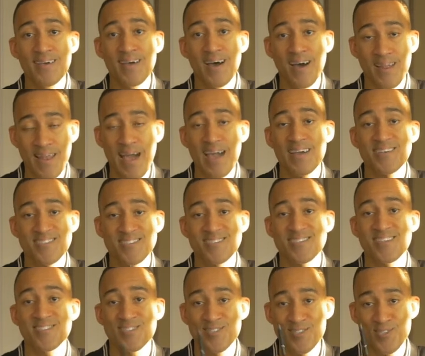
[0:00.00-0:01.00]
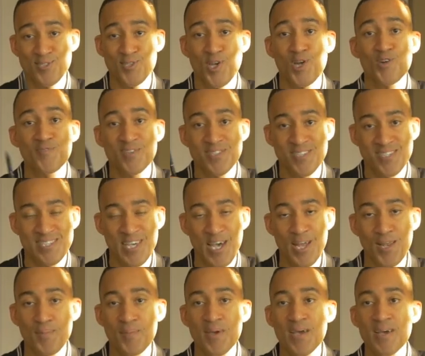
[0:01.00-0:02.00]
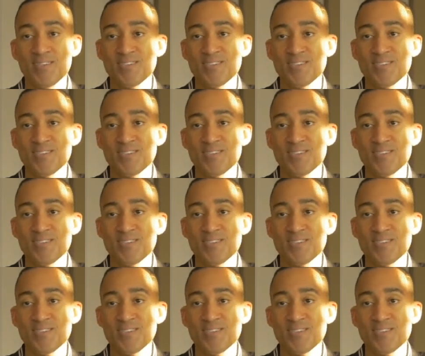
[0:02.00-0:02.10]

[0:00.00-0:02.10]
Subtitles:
Elisha sends the servant to tell him,